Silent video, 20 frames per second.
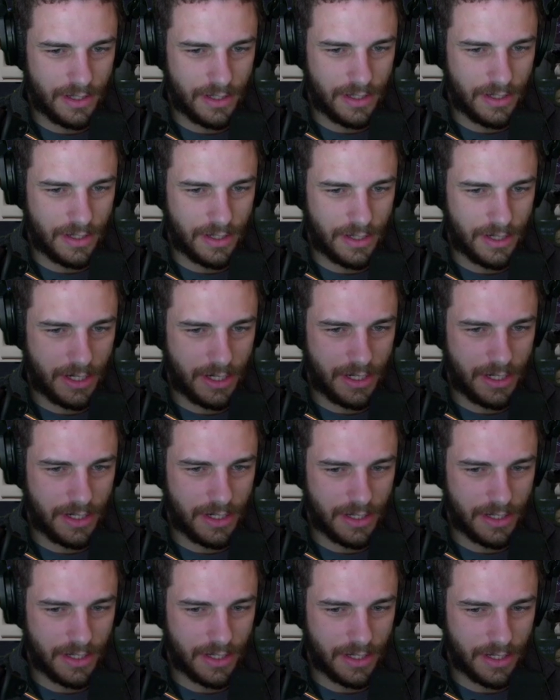Alright.
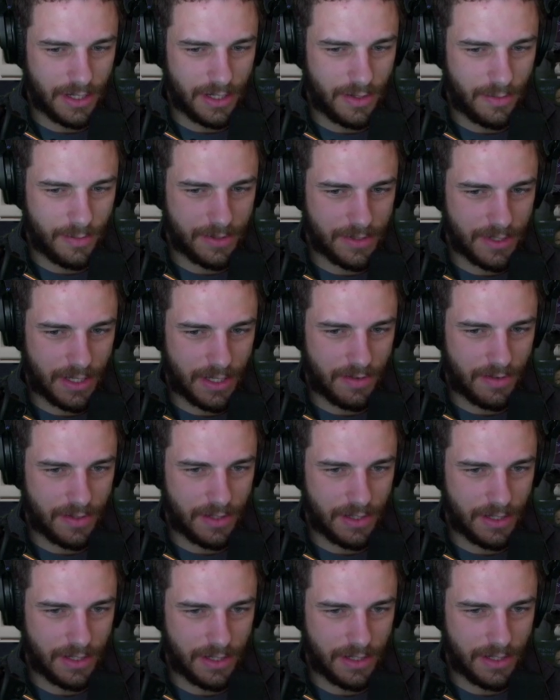I almost have it.
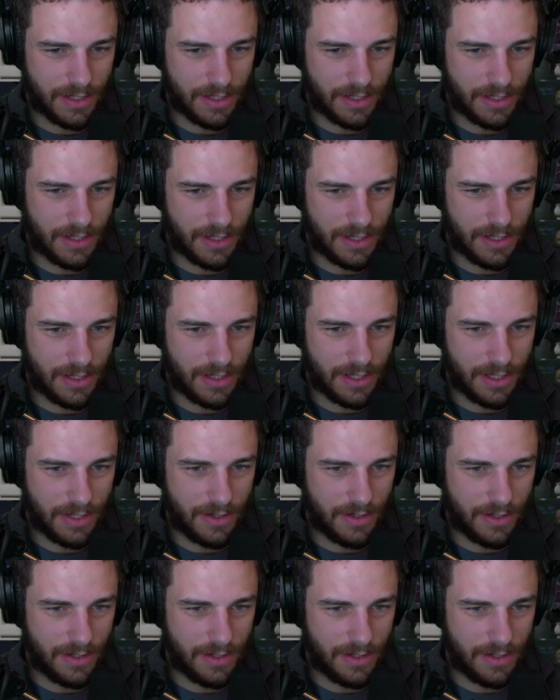Here it